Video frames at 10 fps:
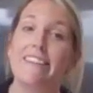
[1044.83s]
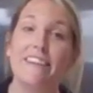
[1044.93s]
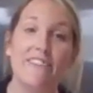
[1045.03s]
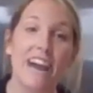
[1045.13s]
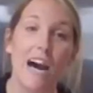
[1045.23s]

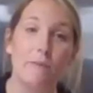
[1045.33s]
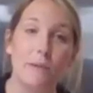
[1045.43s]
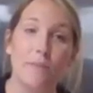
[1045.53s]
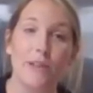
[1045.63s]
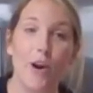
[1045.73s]
Leave a
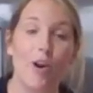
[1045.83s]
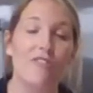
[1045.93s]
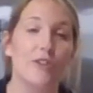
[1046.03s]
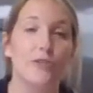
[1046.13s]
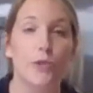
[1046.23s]
comment below
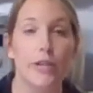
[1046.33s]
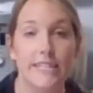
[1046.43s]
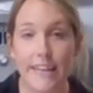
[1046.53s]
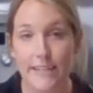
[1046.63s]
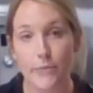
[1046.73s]
if you enjoyed
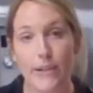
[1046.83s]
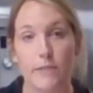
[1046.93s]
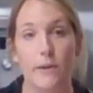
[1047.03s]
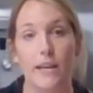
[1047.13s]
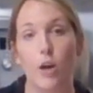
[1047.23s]
today's
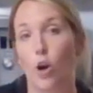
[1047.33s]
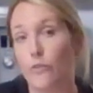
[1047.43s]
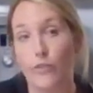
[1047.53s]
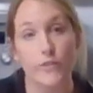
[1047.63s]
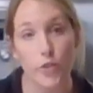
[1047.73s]
recipe or
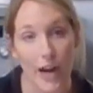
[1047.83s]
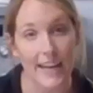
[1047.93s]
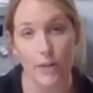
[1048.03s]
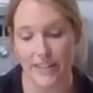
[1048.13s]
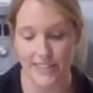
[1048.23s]
if you've tried
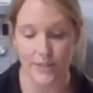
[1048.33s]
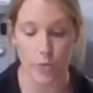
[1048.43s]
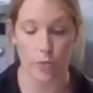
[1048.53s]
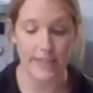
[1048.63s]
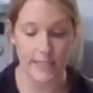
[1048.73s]
out these
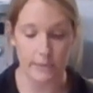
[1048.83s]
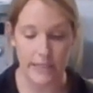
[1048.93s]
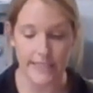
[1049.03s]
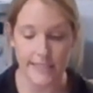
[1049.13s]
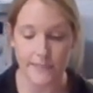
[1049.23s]

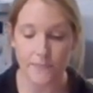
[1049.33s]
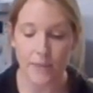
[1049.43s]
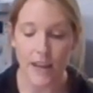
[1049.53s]
recipes.